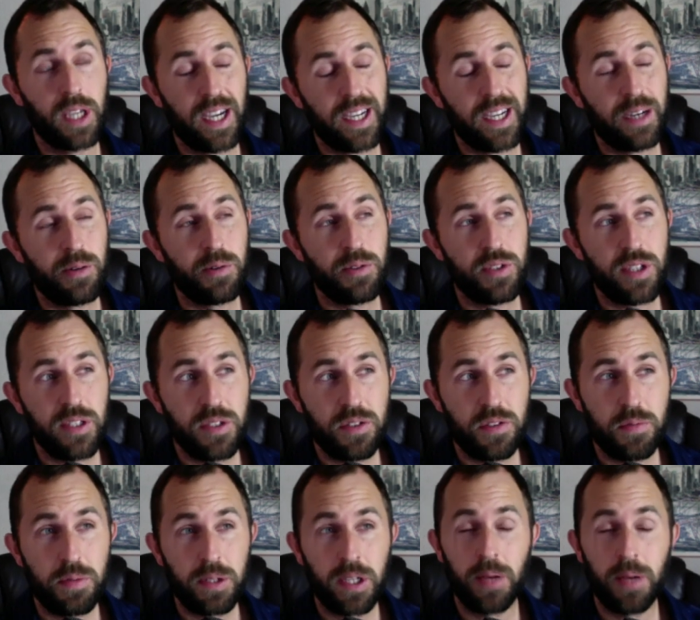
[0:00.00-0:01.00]
I, I, would say this
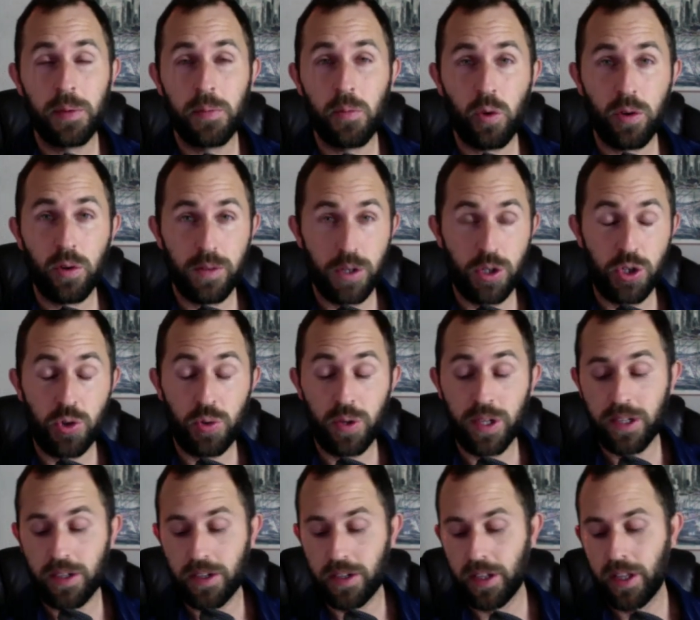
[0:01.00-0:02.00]
is becoming more of a
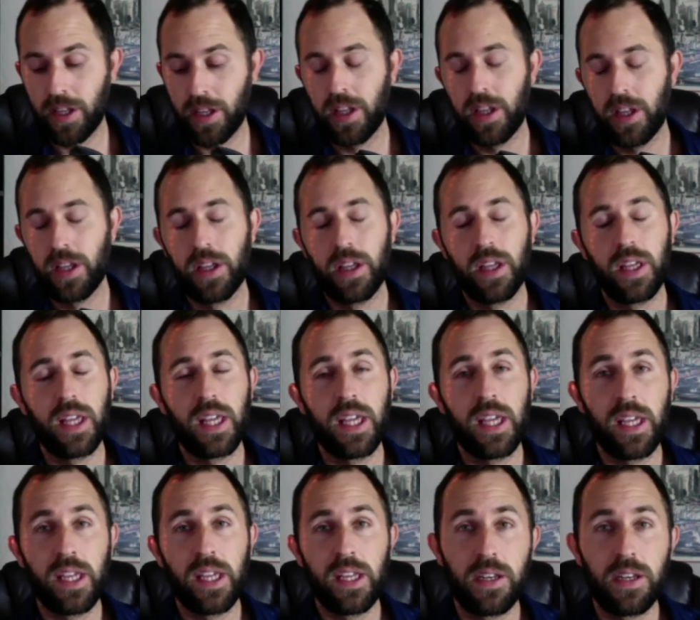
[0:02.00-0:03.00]
trend
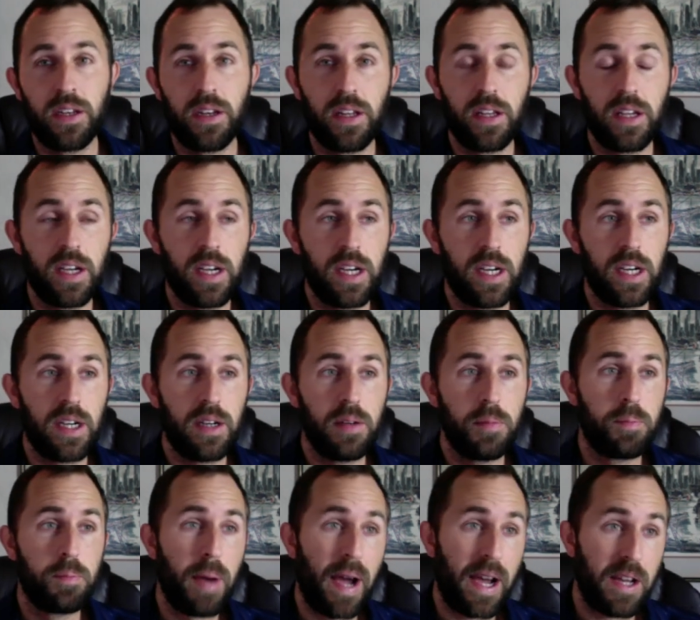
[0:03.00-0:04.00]
in uh,
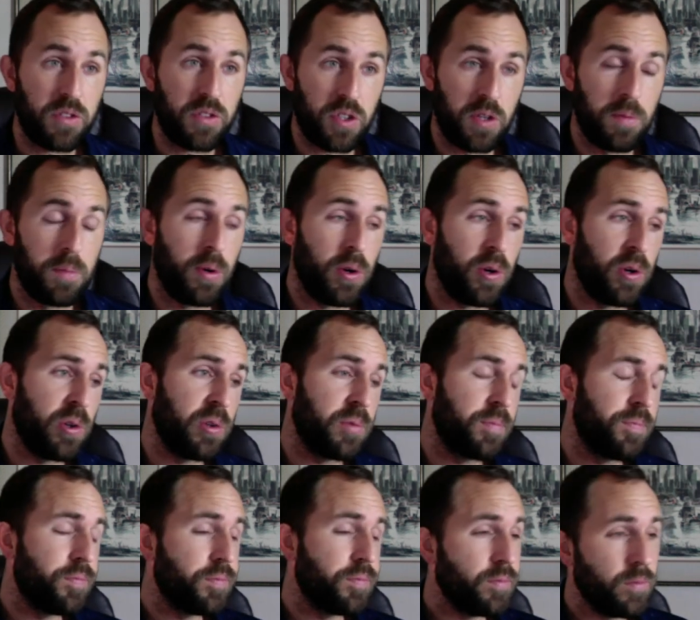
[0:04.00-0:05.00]

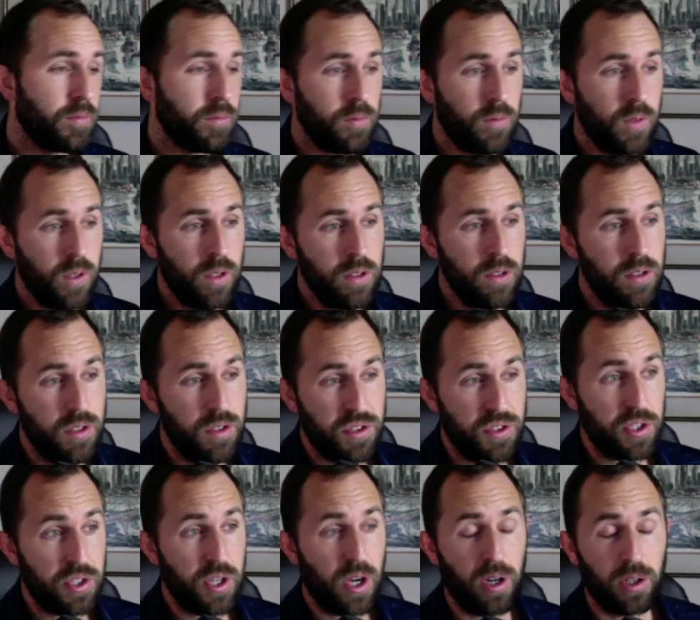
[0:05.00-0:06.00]
basketball
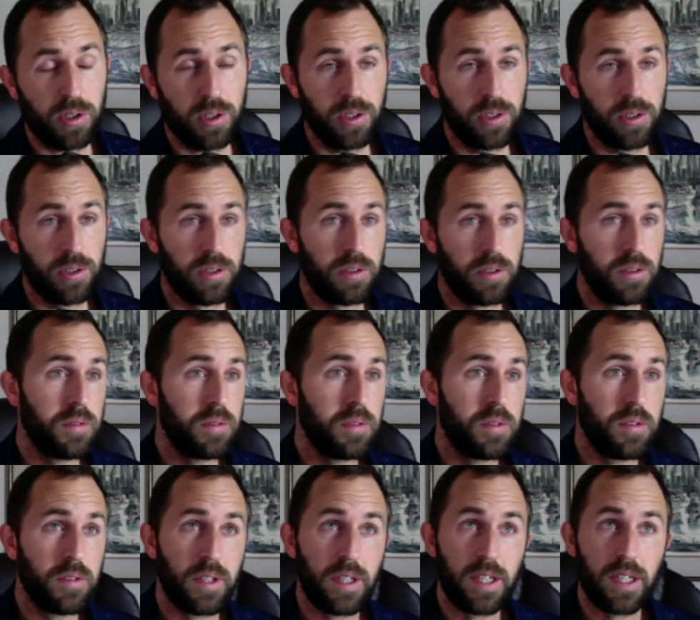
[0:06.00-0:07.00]
soccer
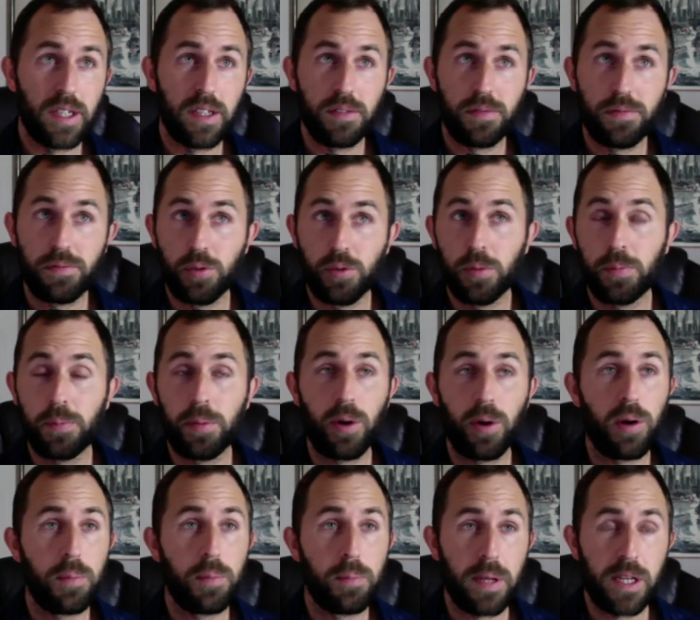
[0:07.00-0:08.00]
uh,
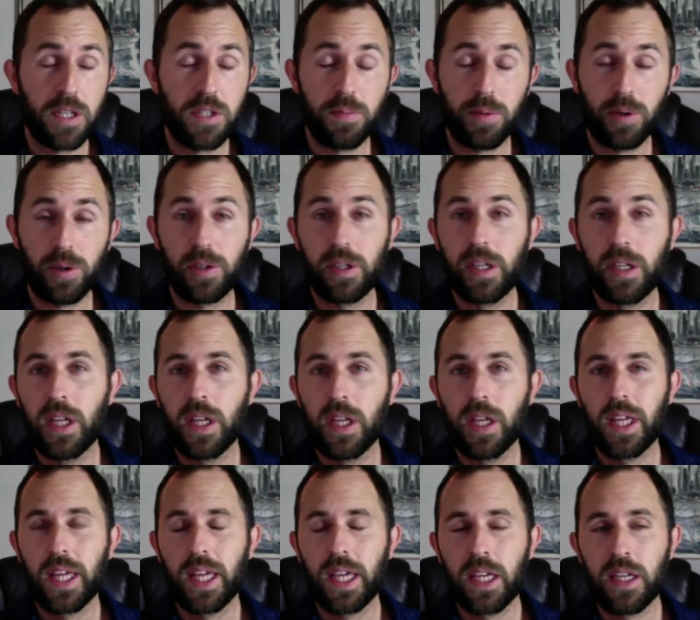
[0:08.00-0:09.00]
football baseball
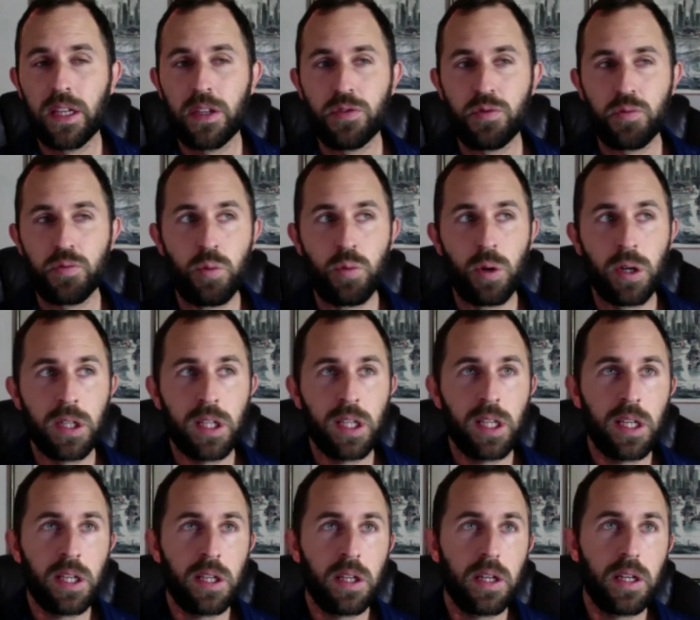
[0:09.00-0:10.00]
is
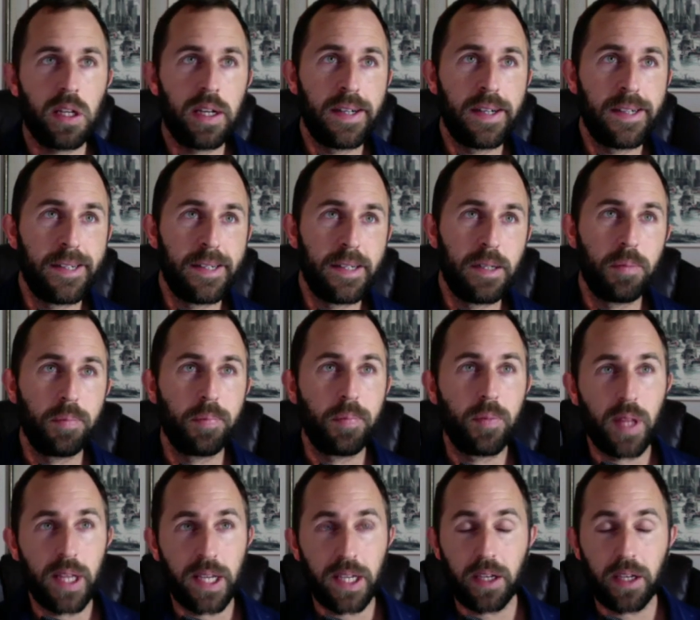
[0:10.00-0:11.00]
running um,
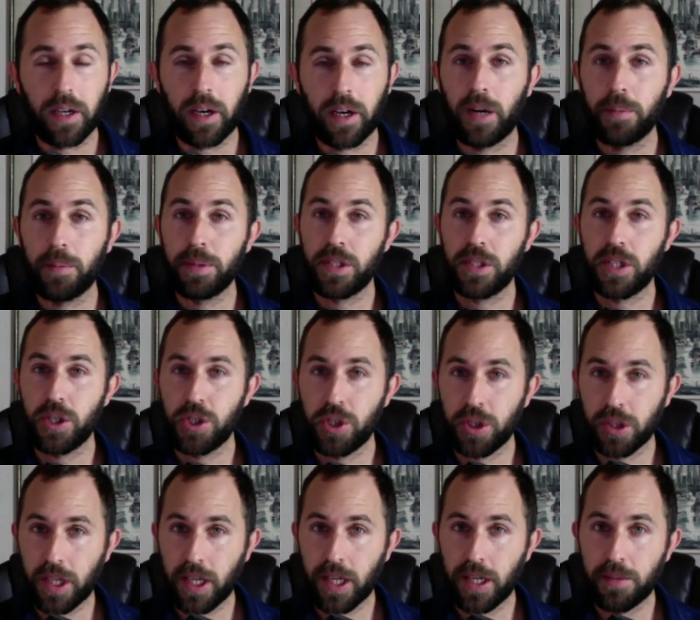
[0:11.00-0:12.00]
like
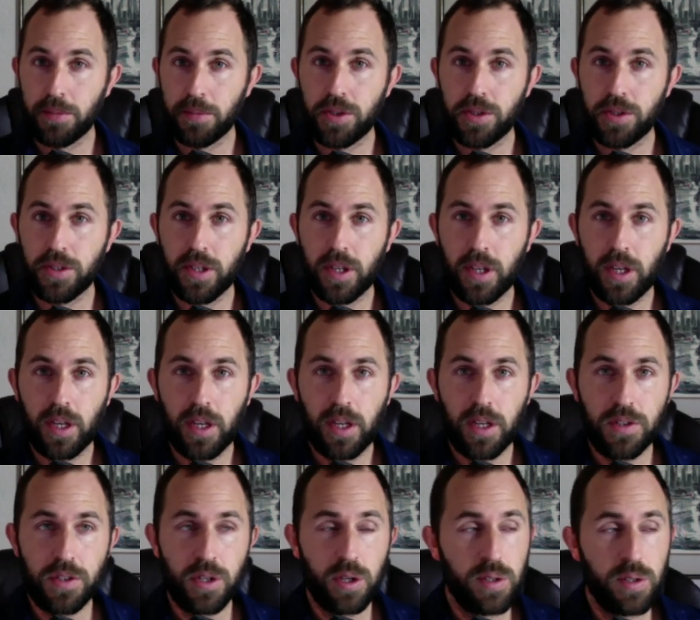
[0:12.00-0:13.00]
competition camps
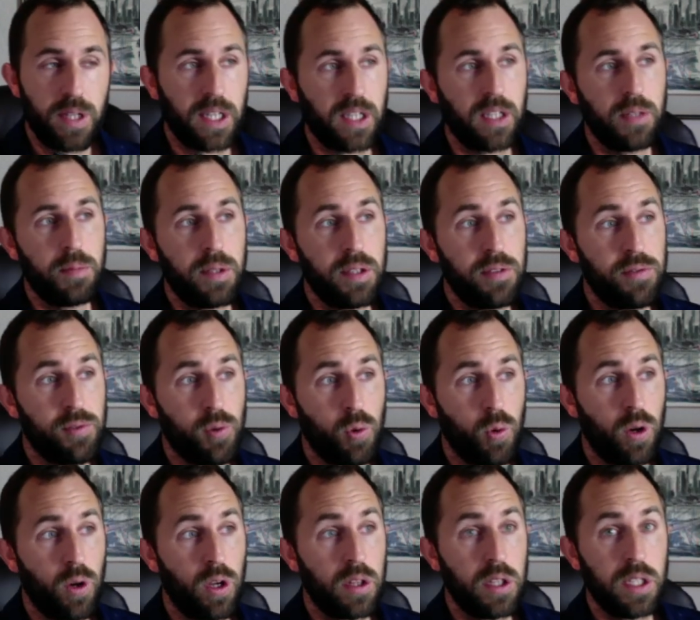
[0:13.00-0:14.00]
so that could be
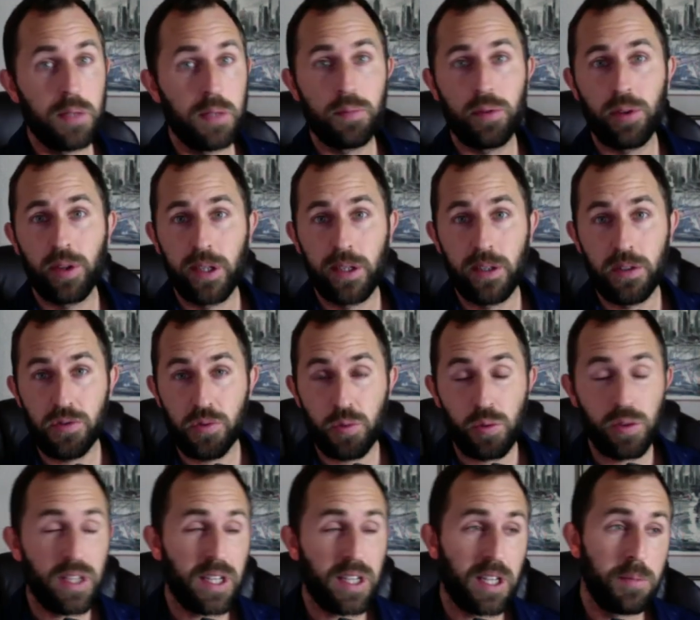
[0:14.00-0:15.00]
for elite players
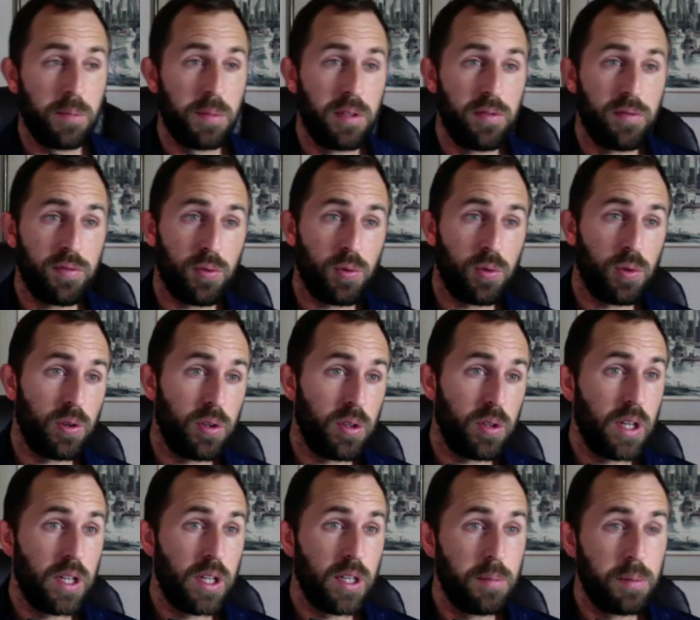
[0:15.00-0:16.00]
or that could be for
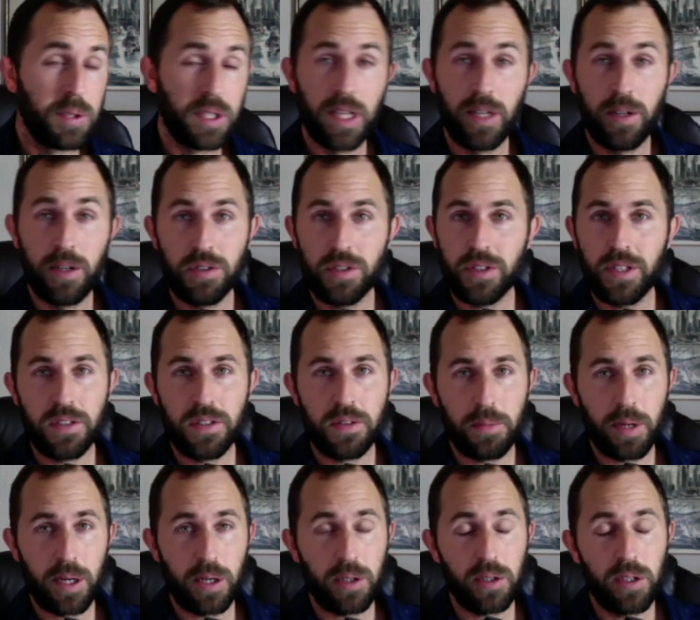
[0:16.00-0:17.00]
uh, beginners it doesn't
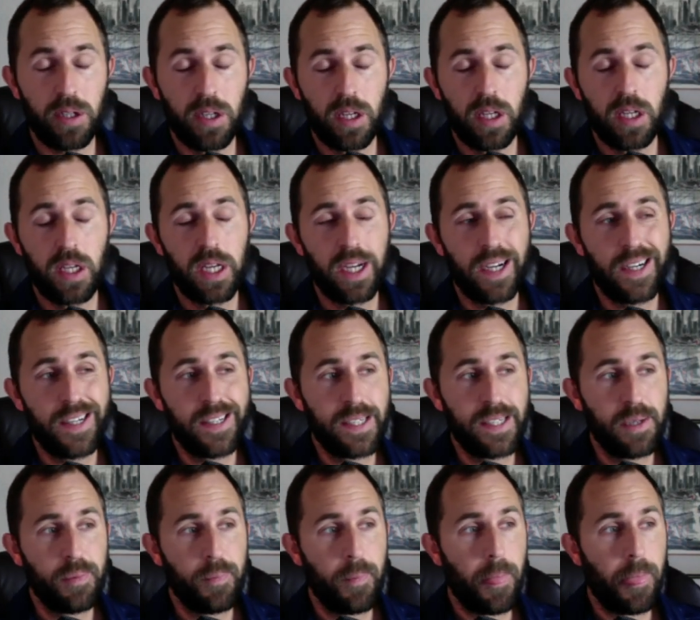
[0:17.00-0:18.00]
matter
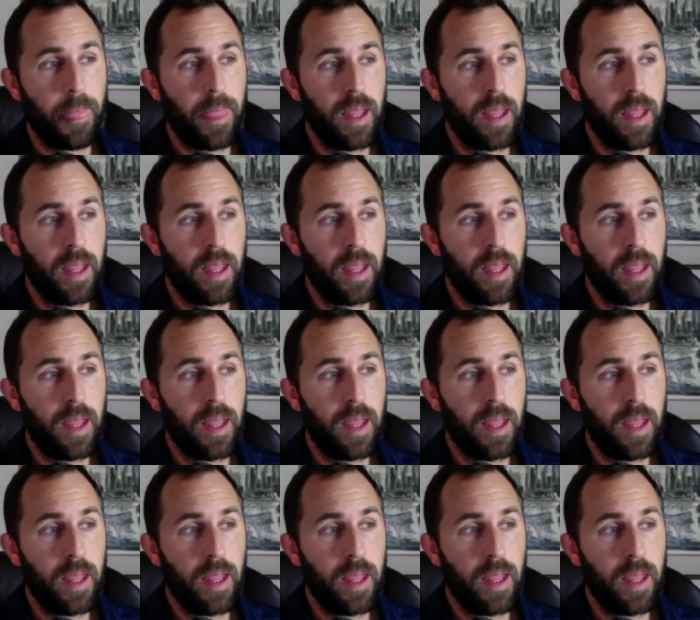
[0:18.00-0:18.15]
um,